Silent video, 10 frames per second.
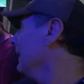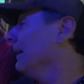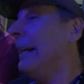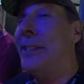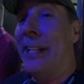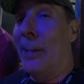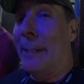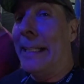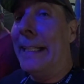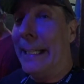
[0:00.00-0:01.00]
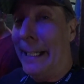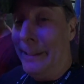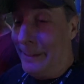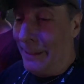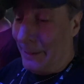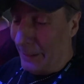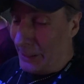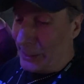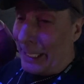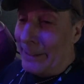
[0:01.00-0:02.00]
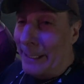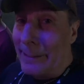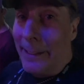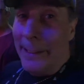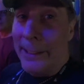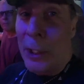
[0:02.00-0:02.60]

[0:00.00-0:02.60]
this gentleman here has said that the